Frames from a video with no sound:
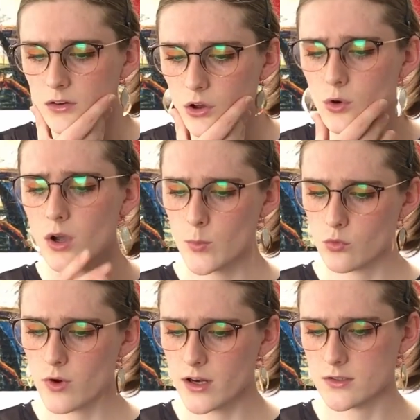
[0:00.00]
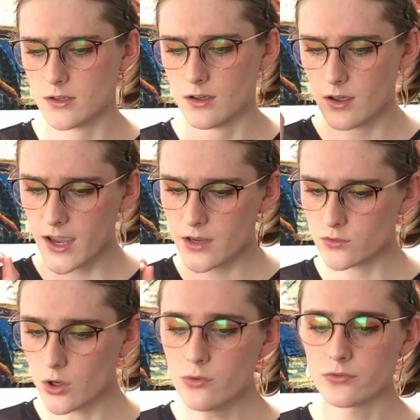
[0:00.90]
No, I'm a Redditor. I have
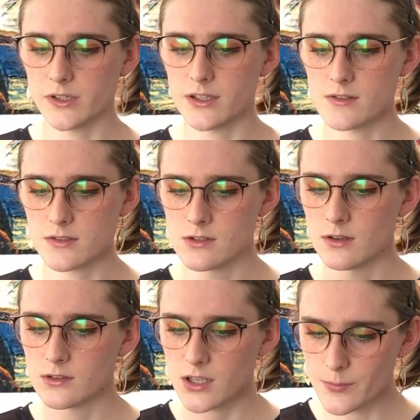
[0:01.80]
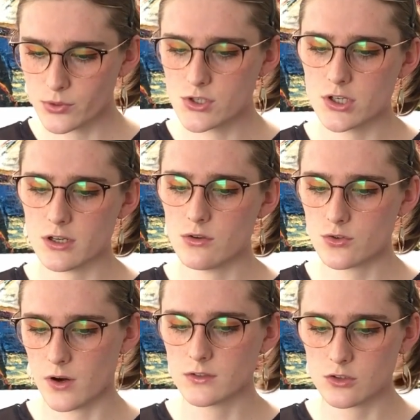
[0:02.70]
no friends. I appreciate you
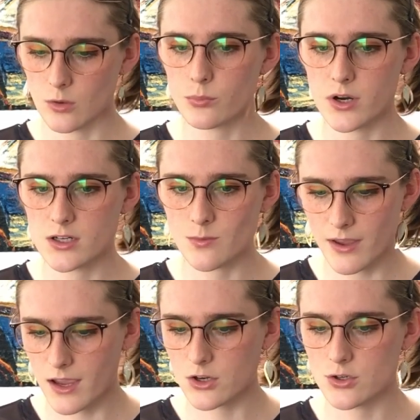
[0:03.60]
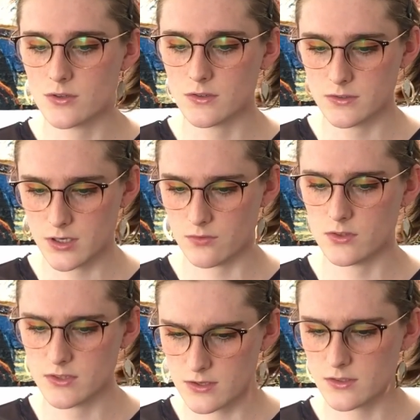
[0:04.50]
trying to comprehend my actions instead of
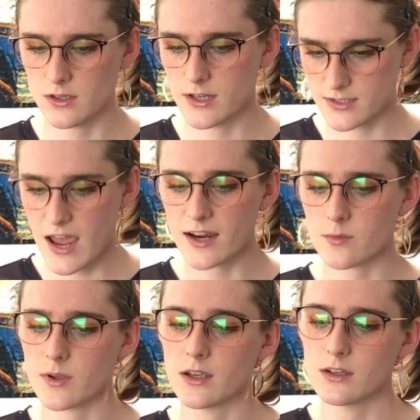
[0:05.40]
incessantly attack me.